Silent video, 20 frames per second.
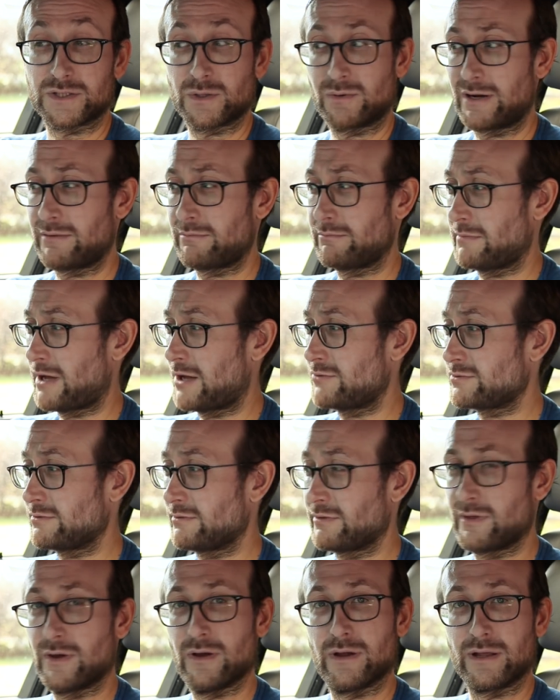So we're at
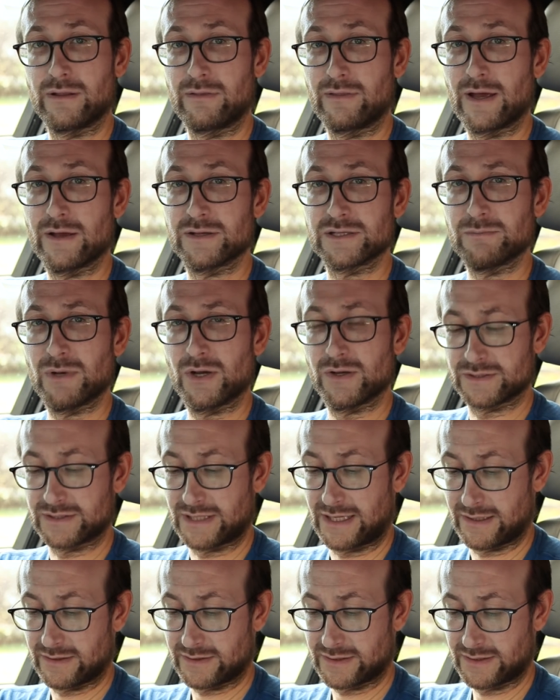130,000 miles
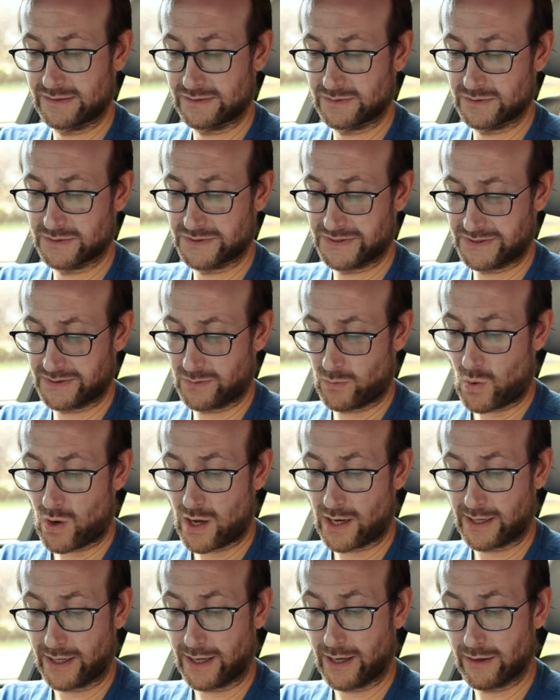now, so this was a
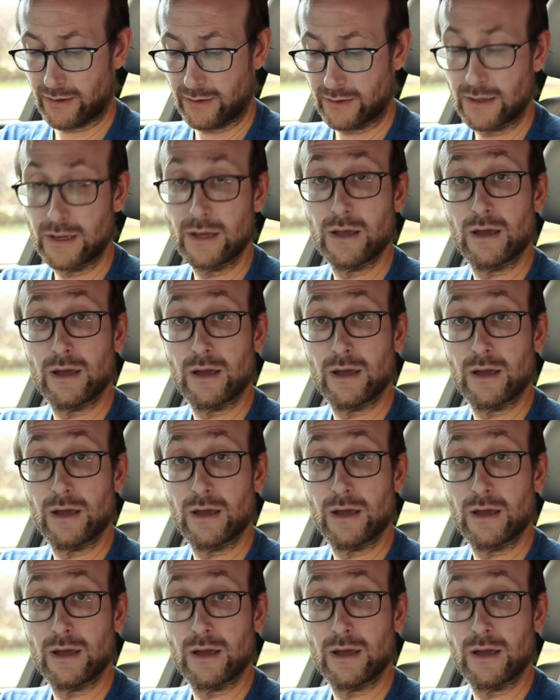while ago.